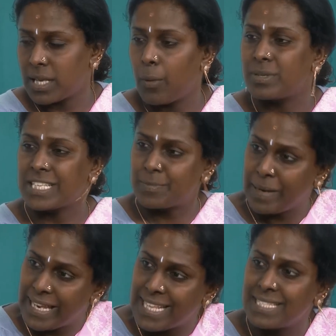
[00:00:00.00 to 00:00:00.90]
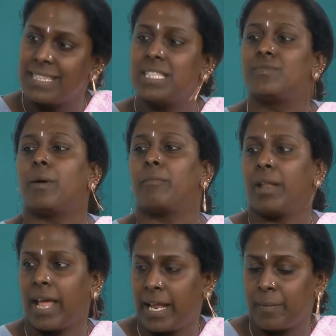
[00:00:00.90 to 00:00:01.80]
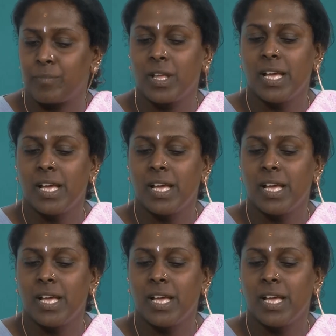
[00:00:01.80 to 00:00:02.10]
I was experiencing this feminine